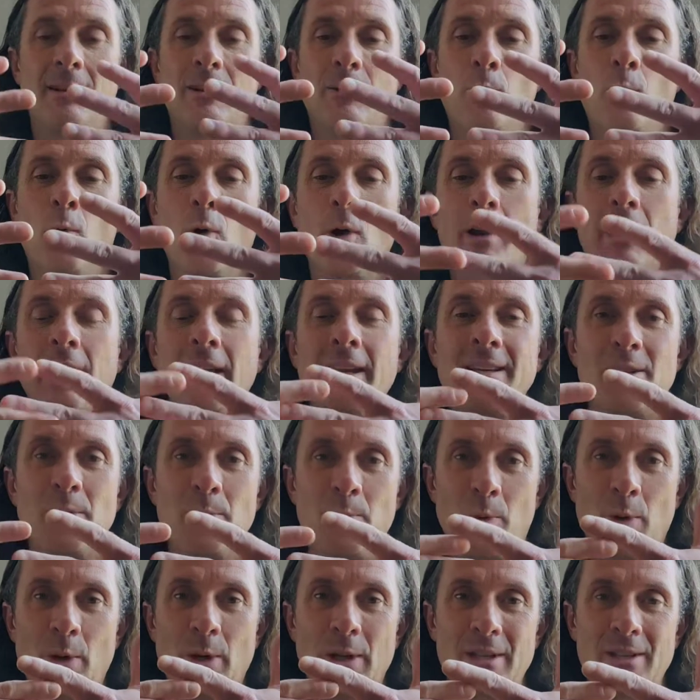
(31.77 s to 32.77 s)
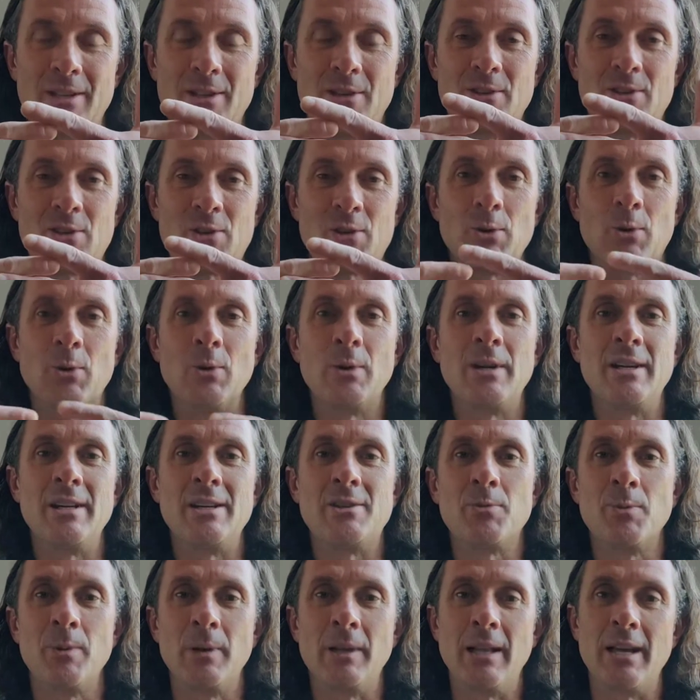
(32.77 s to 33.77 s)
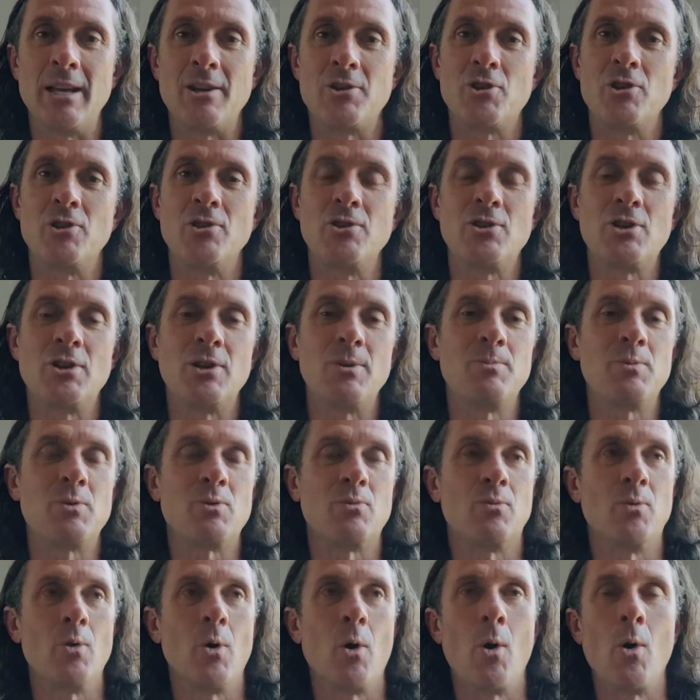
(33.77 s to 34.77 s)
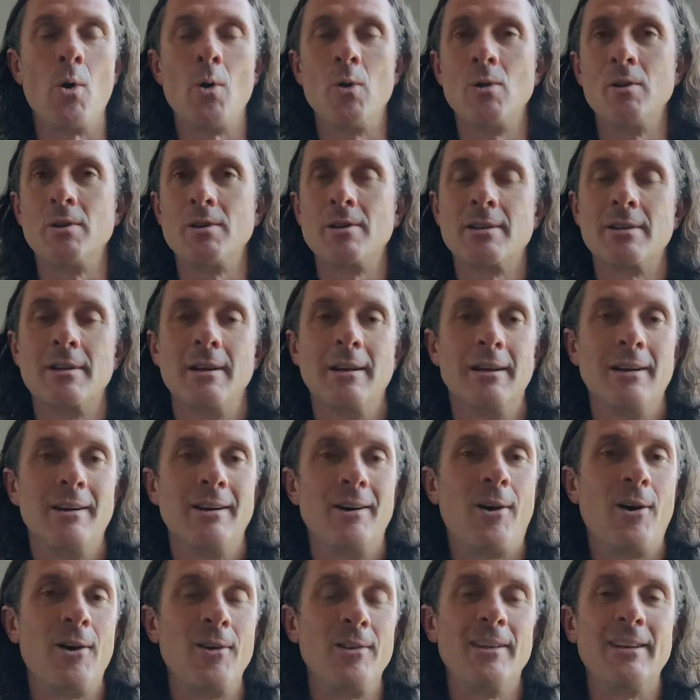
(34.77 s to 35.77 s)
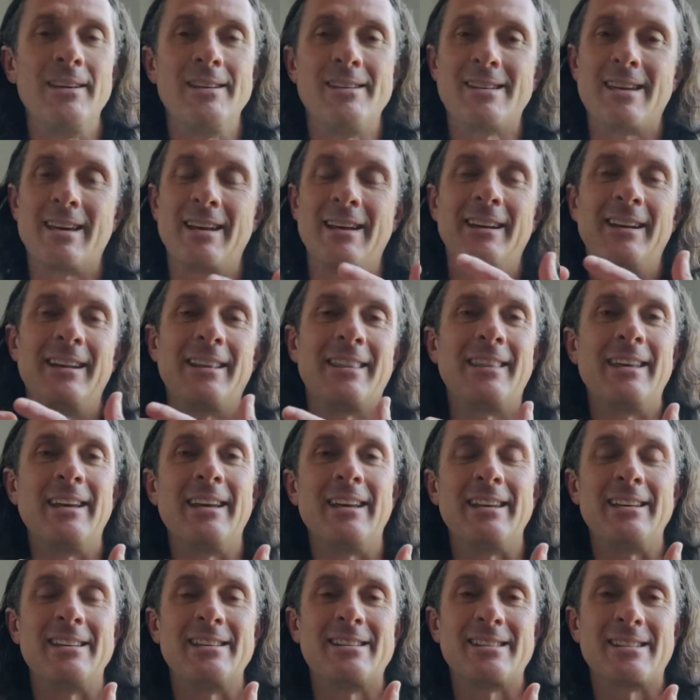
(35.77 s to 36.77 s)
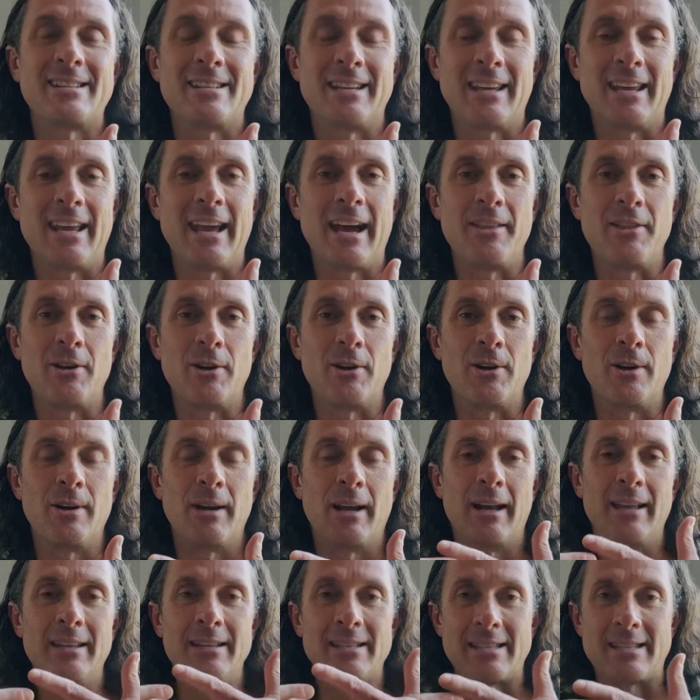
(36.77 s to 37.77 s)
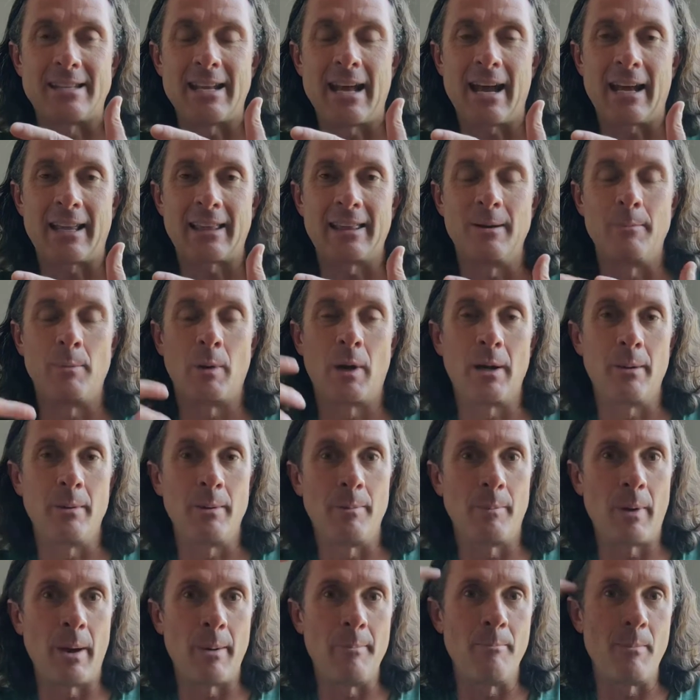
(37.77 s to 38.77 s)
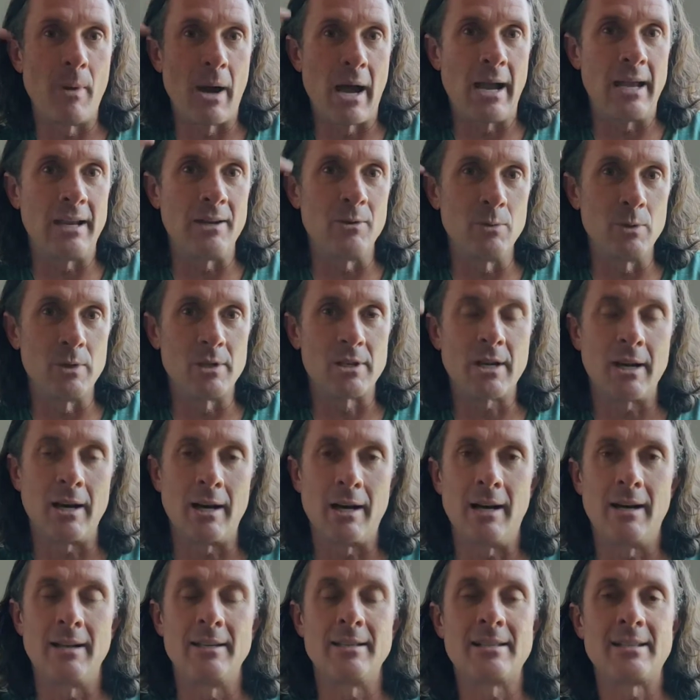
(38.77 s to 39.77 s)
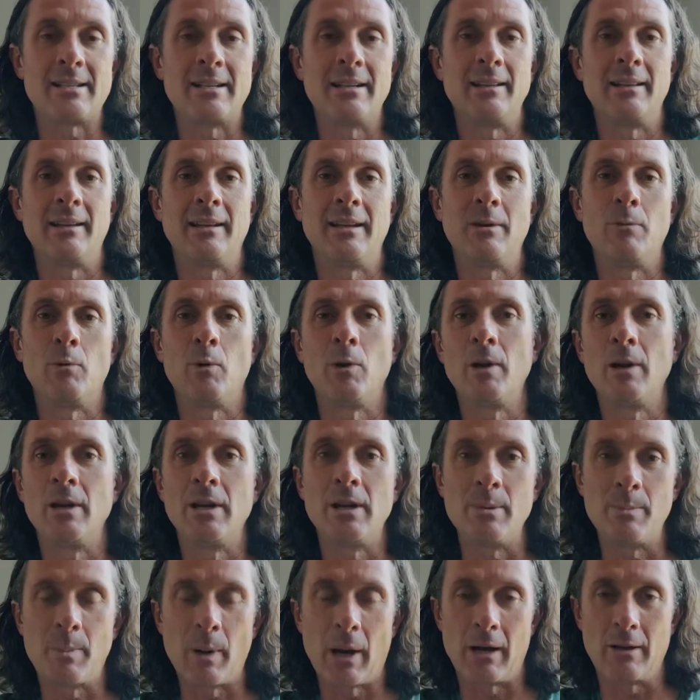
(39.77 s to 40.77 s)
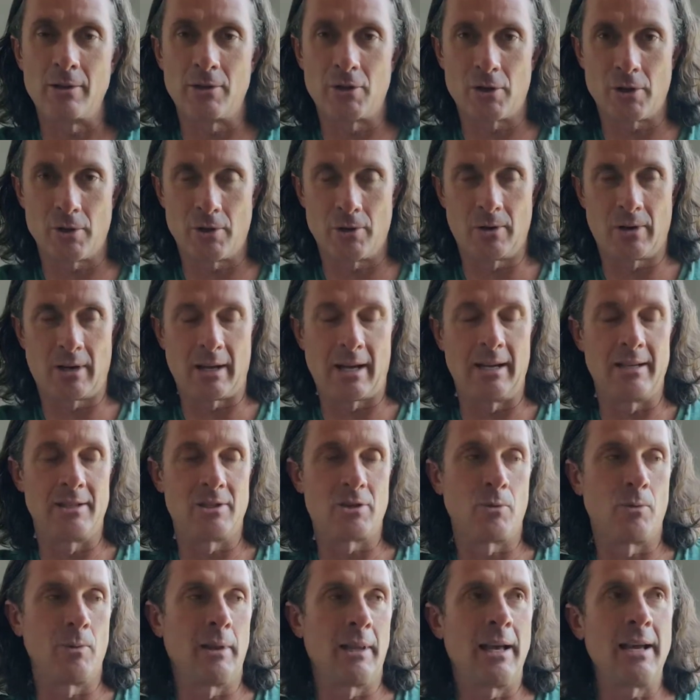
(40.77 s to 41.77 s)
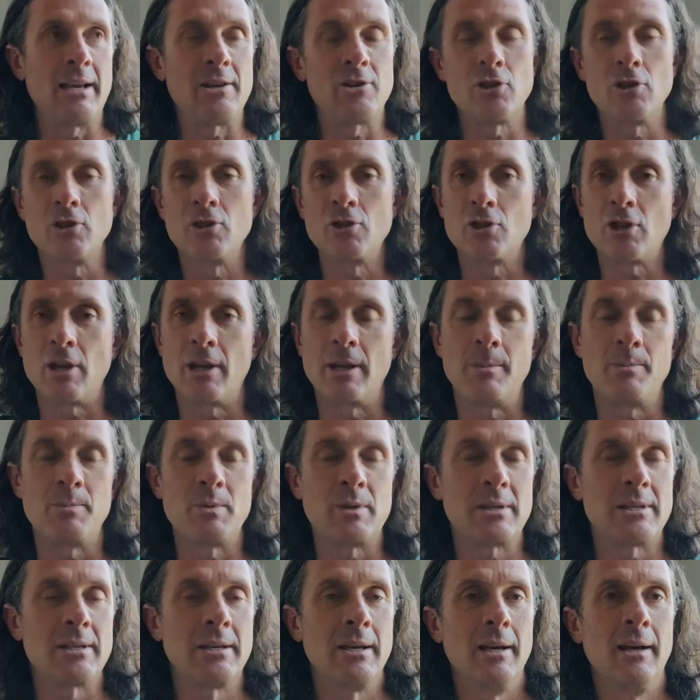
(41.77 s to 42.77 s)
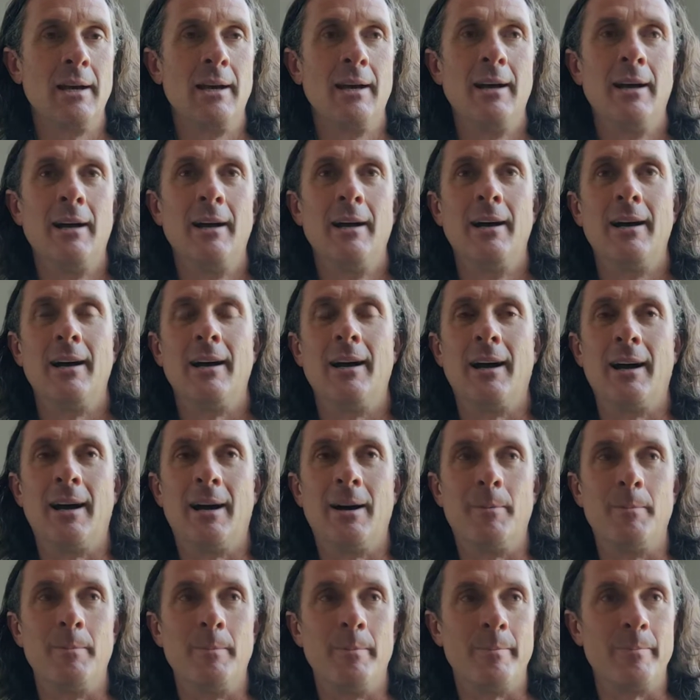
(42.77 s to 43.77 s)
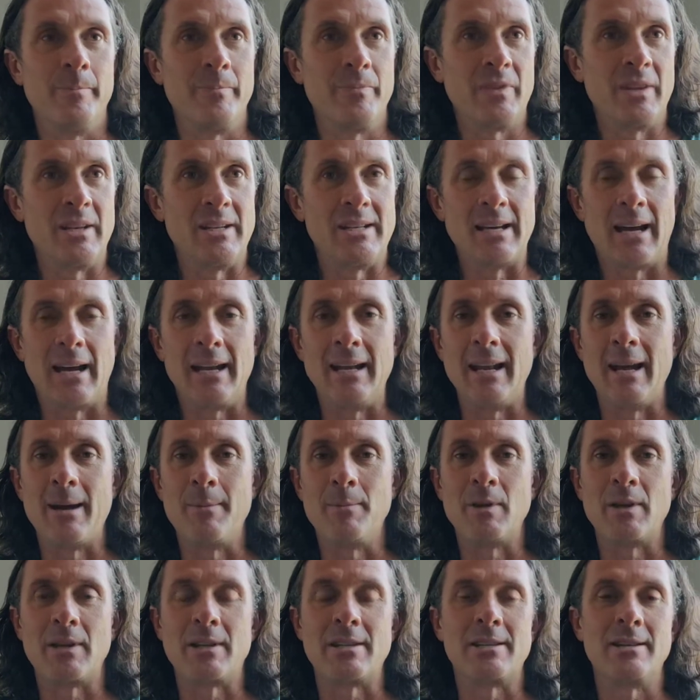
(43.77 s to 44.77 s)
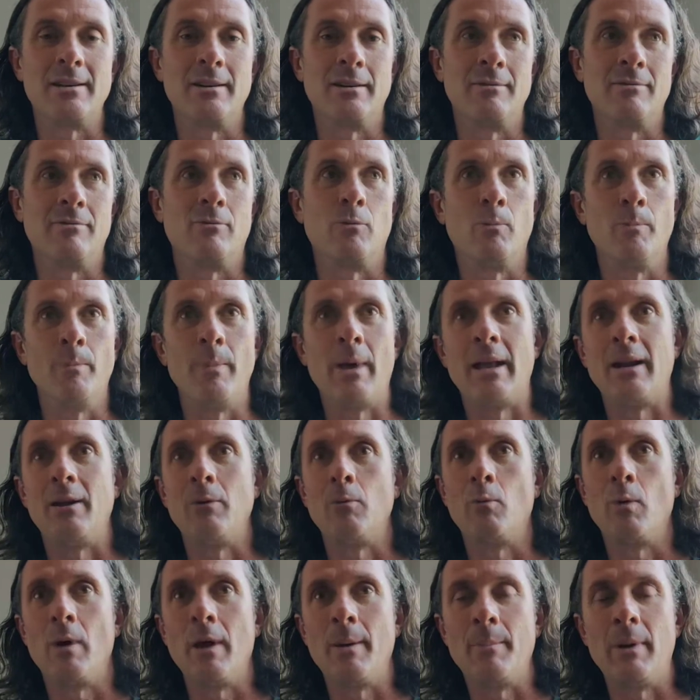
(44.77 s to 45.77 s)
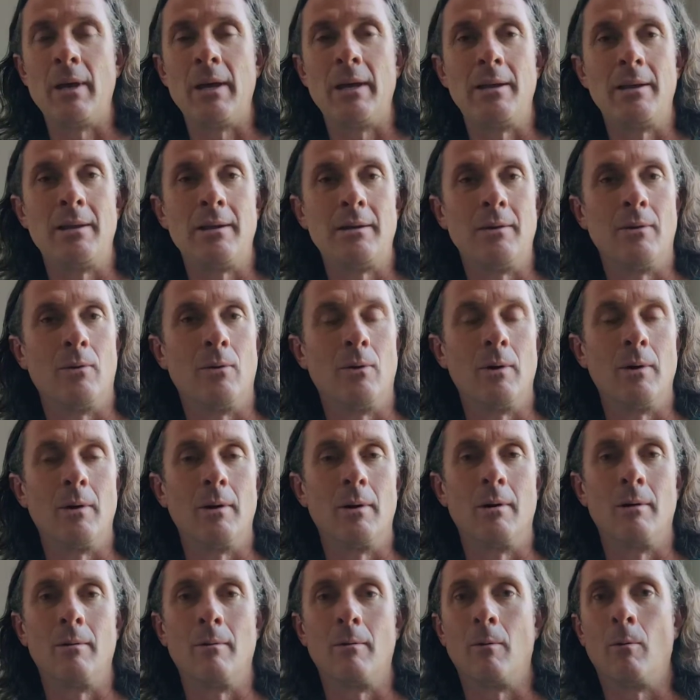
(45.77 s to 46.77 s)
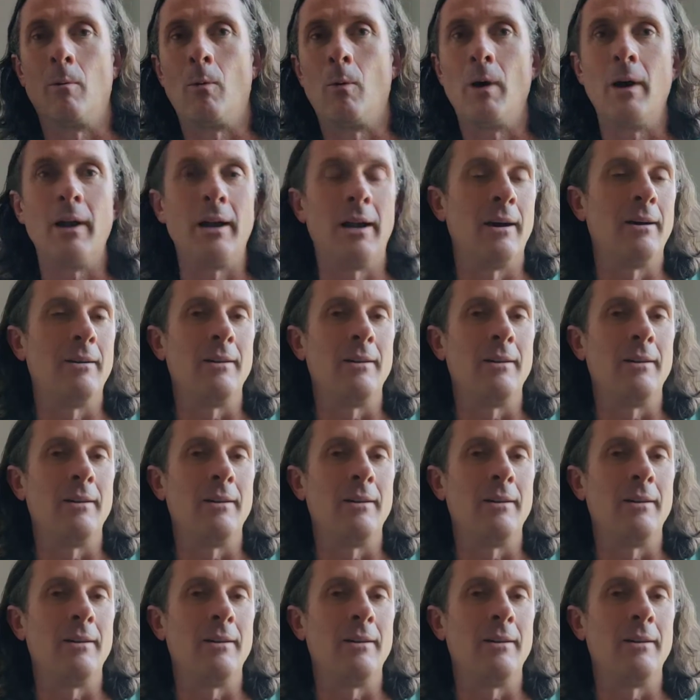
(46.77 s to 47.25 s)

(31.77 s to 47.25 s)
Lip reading: working to put stories, relationships, roles, all these kind of things together and stack them on it. My mind was constantly worried about certain kinds of relationships, the dynamics of men and women, or what